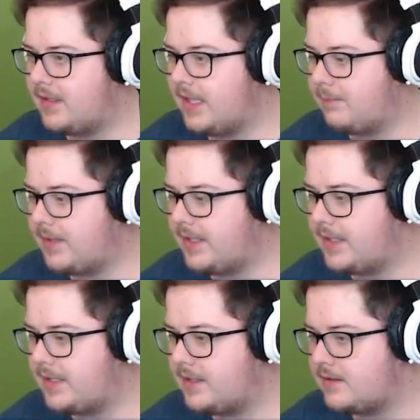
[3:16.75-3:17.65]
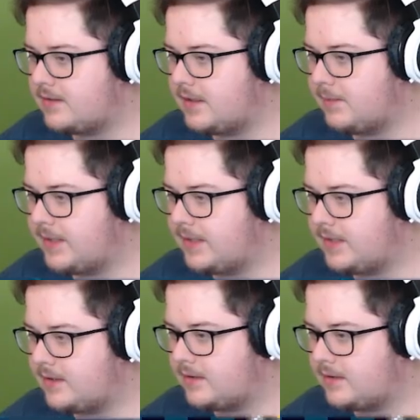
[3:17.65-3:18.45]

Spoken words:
Up here, up here.